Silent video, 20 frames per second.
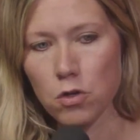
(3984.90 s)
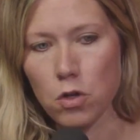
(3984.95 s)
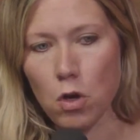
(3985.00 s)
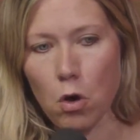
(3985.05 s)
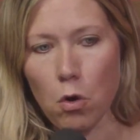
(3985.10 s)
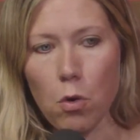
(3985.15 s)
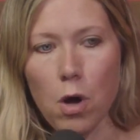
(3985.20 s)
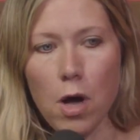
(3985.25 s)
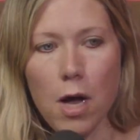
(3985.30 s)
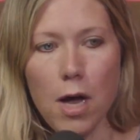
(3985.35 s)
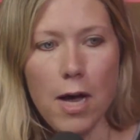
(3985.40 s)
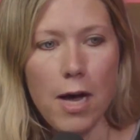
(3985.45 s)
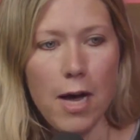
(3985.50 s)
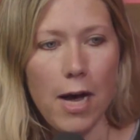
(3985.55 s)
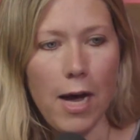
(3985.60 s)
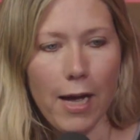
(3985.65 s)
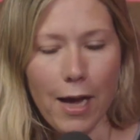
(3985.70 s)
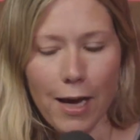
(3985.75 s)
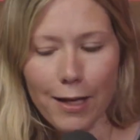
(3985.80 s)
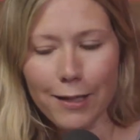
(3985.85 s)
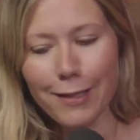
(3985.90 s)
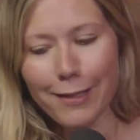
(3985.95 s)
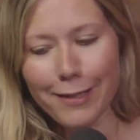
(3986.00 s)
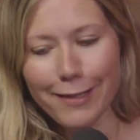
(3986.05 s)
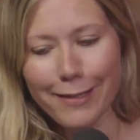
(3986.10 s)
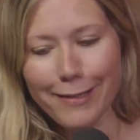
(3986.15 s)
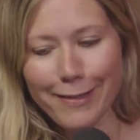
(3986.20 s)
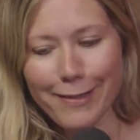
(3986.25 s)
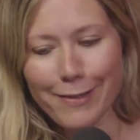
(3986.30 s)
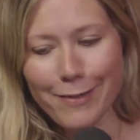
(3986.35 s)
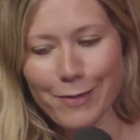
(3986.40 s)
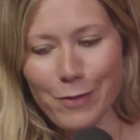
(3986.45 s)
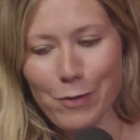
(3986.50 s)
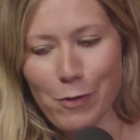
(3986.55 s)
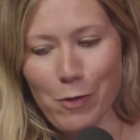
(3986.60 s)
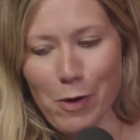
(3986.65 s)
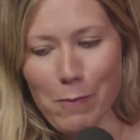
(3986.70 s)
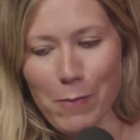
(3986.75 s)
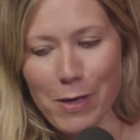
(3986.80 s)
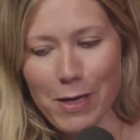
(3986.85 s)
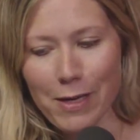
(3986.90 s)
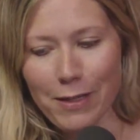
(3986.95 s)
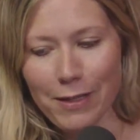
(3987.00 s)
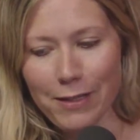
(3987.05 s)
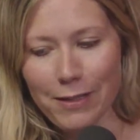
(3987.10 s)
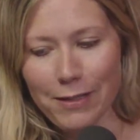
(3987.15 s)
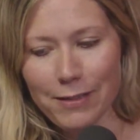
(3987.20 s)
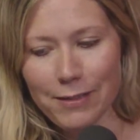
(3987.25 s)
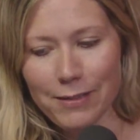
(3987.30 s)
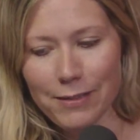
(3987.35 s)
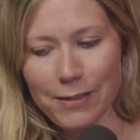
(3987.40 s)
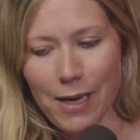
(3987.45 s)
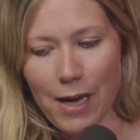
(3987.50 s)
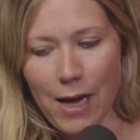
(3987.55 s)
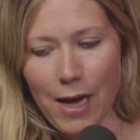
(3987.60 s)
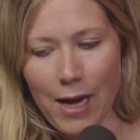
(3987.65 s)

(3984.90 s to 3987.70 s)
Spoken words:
So I highlighted this story because